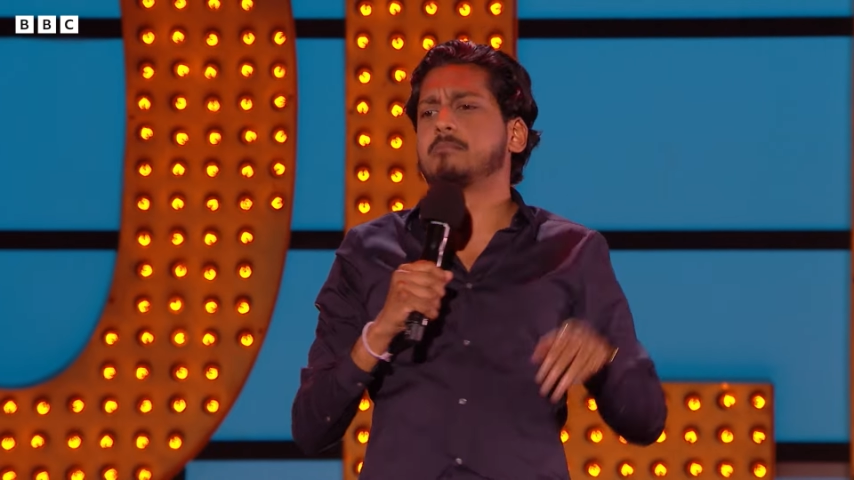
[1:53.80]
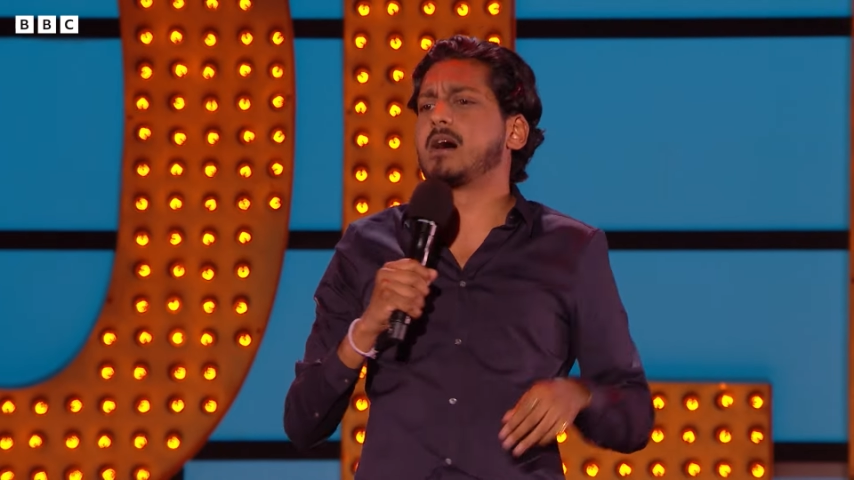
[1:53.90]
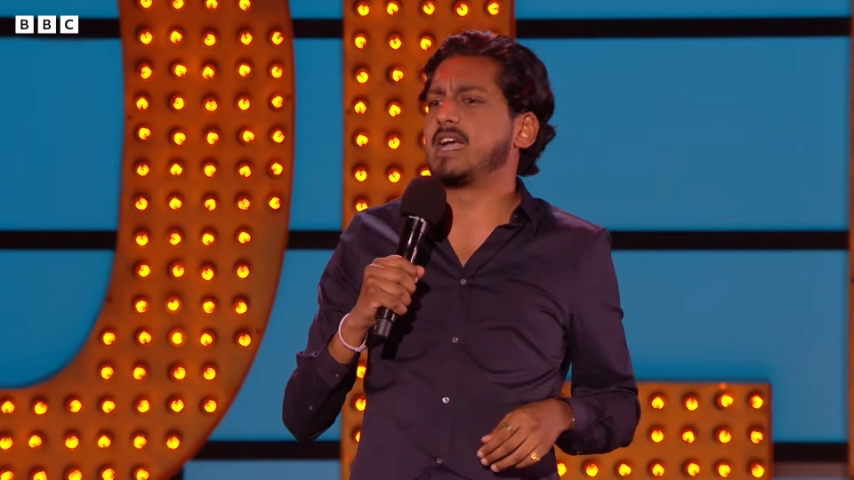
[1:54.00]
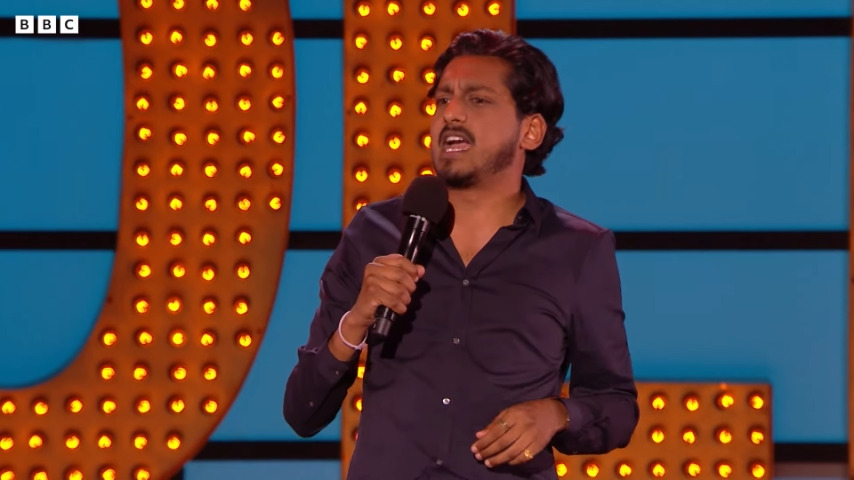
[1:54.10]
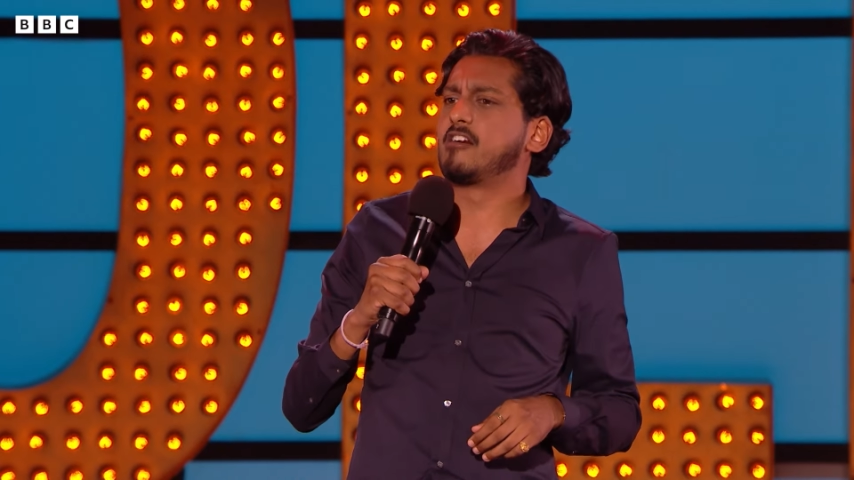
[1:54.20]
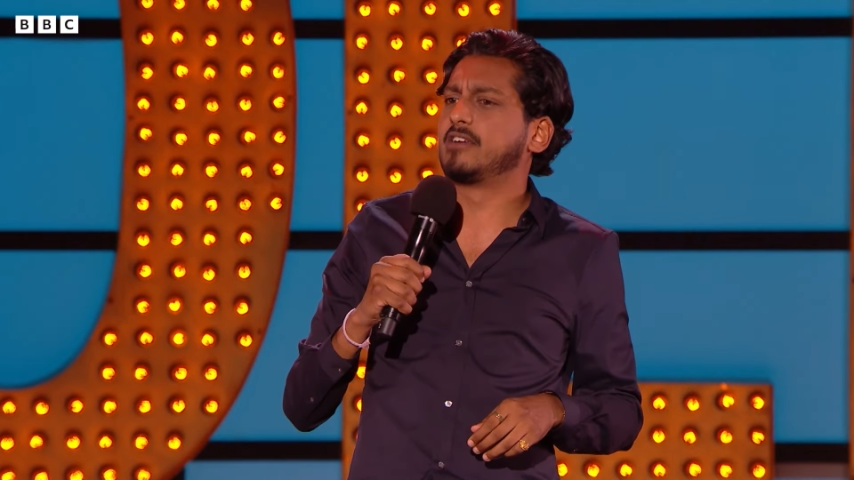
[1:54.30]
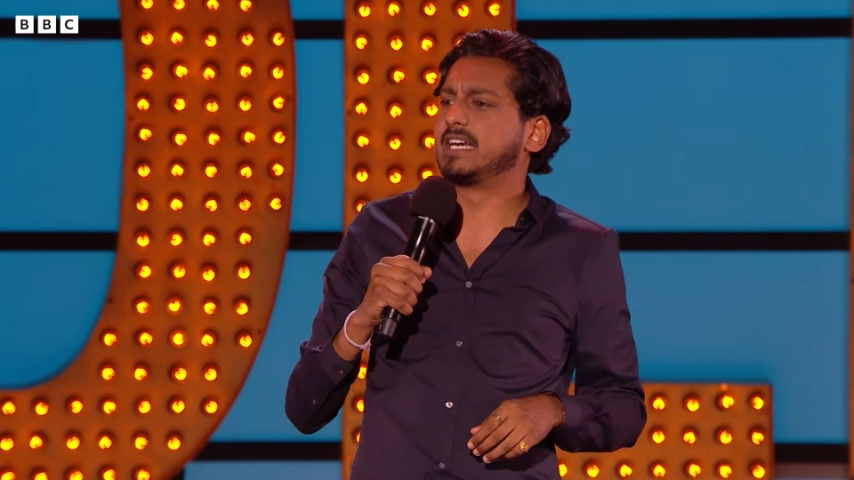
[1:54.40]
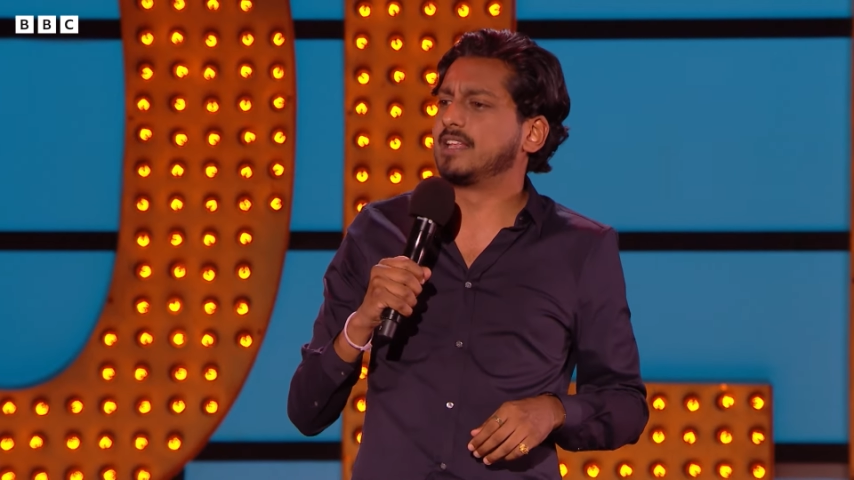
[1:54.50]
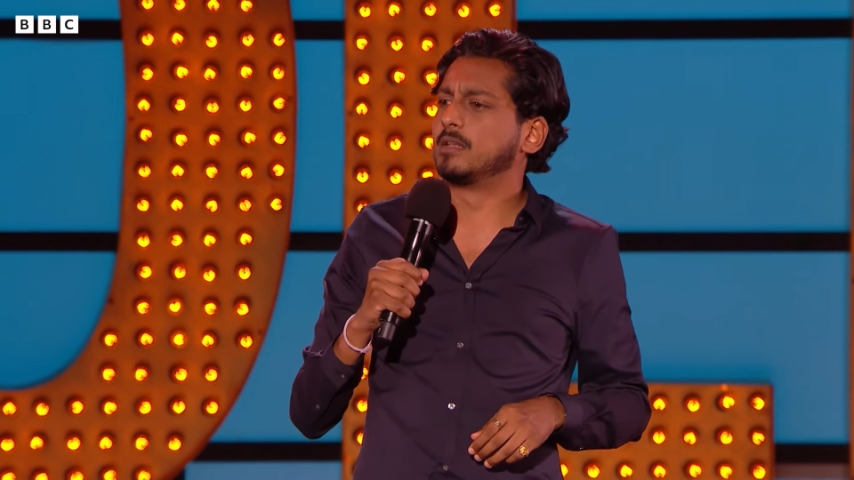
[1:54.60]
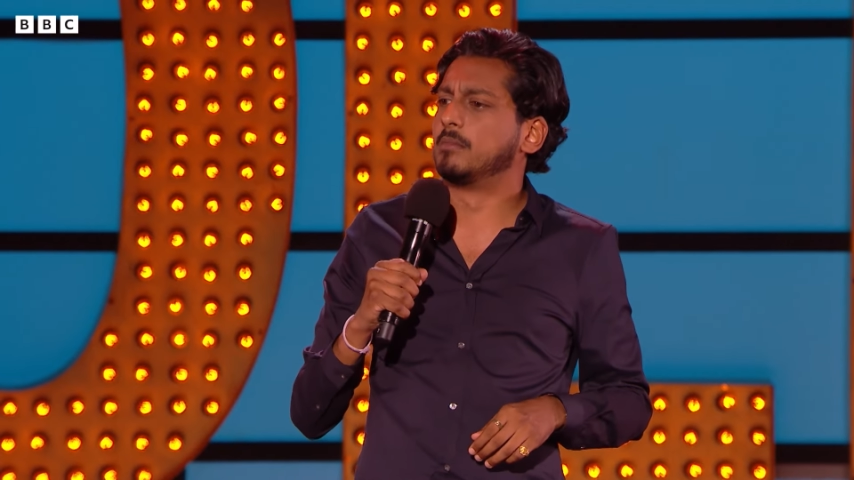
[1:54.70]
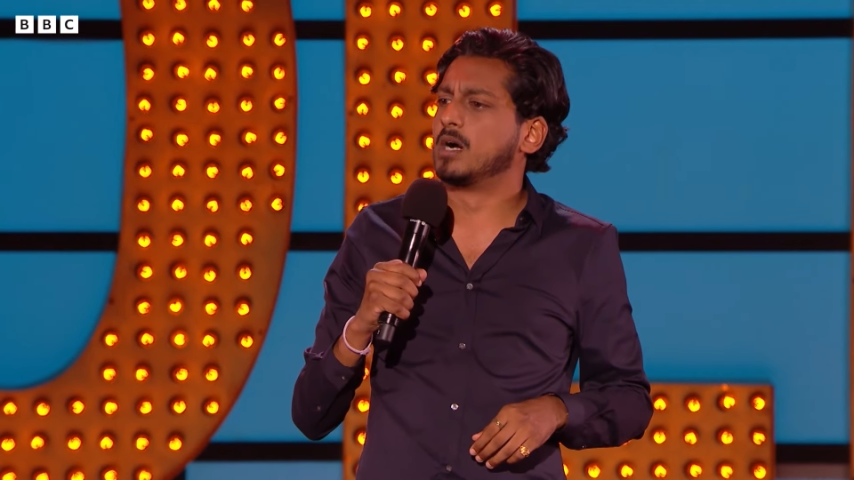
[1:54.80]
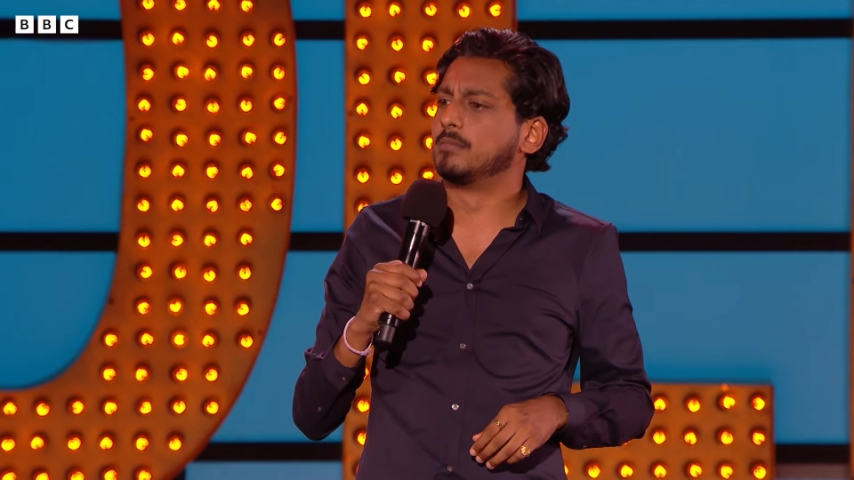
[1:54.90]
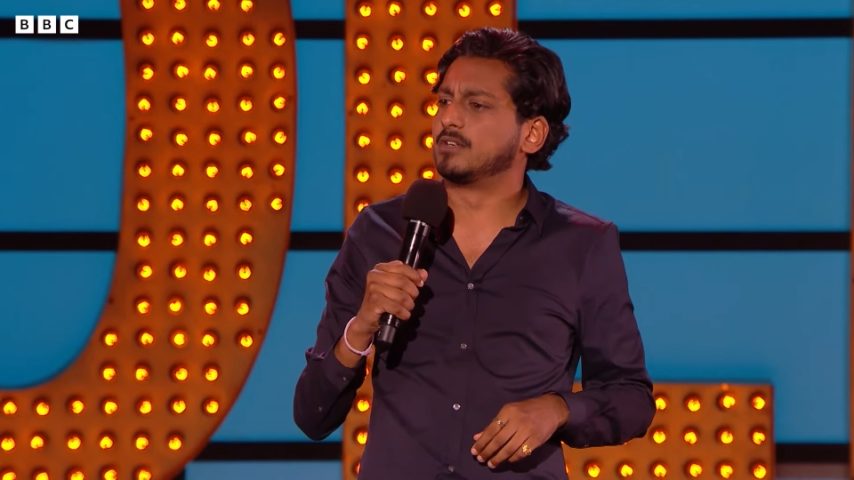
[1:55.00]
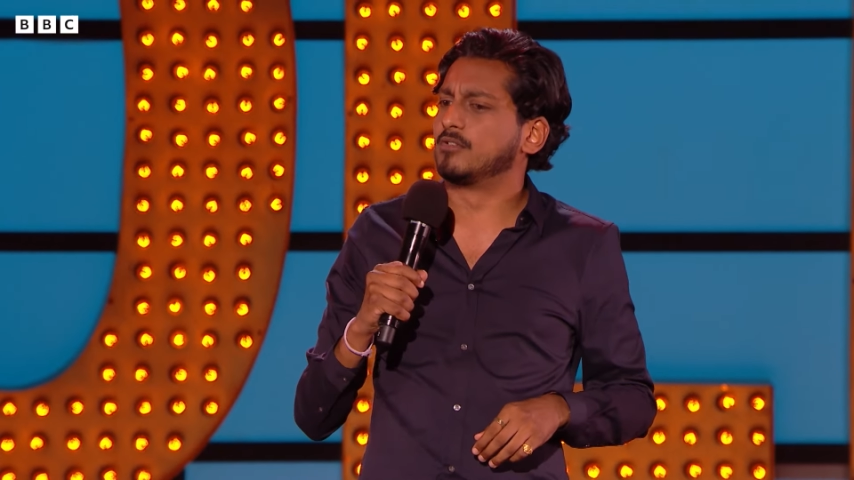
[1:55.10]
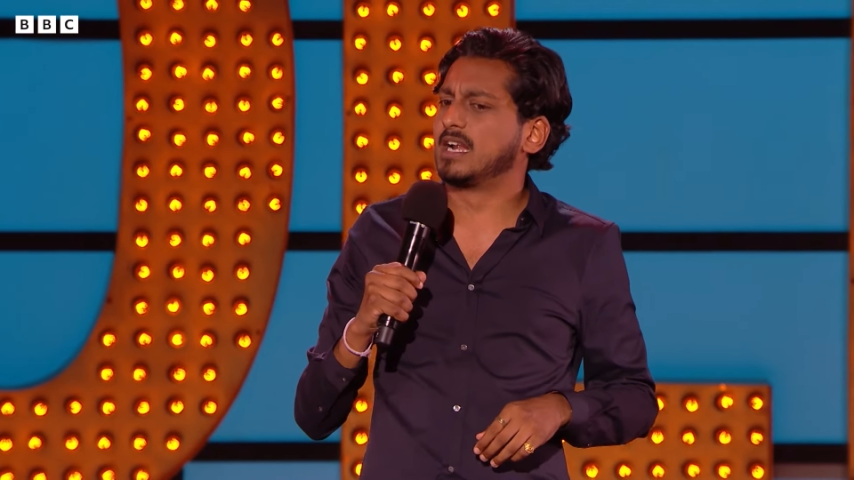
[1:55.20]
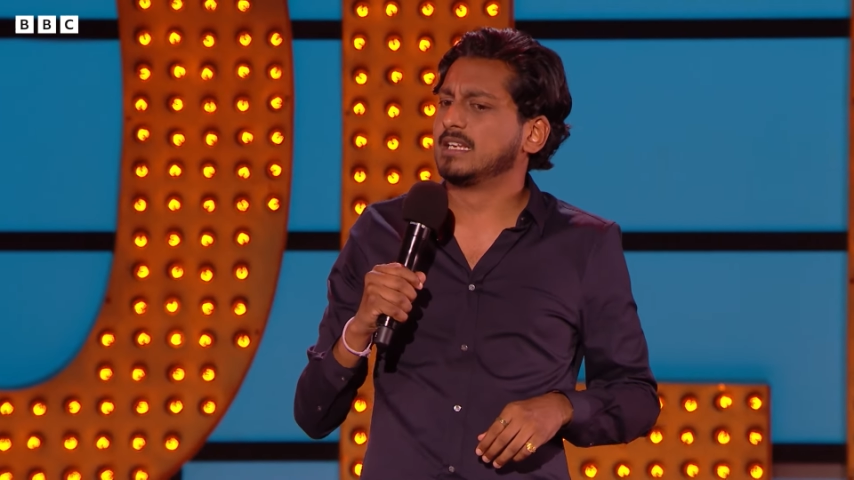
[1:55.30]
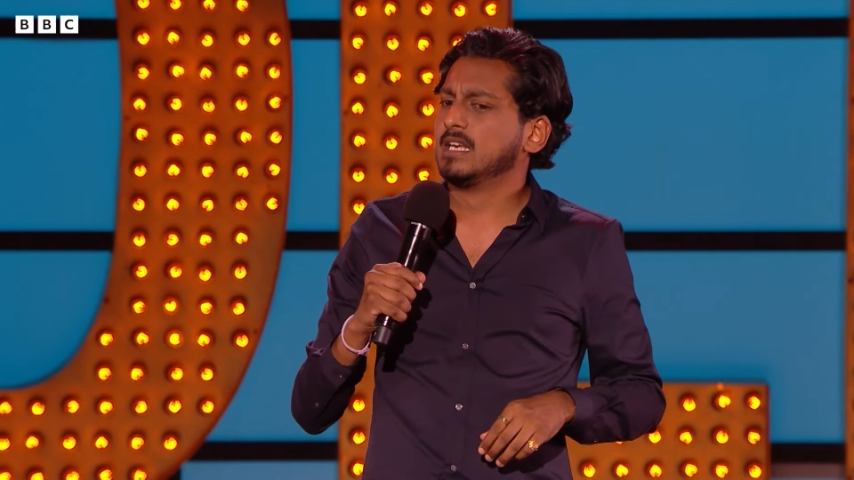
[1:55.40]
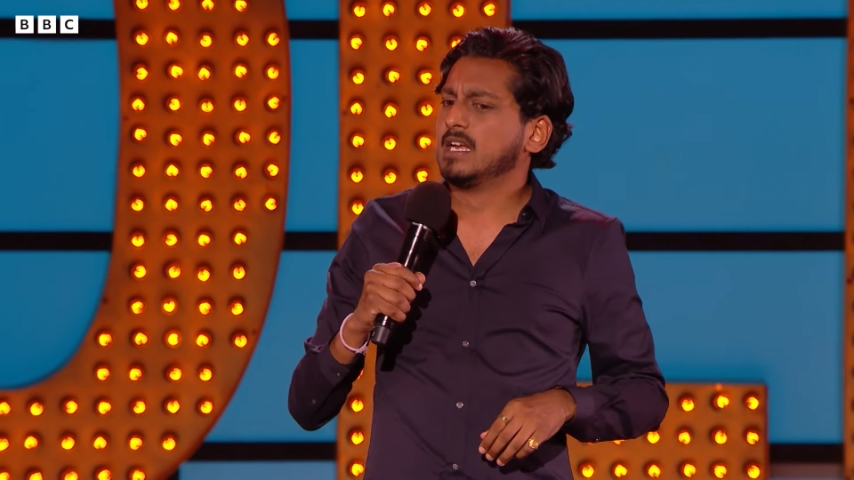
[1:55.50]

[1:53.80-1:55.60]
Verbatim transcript: in my area at the moment, right?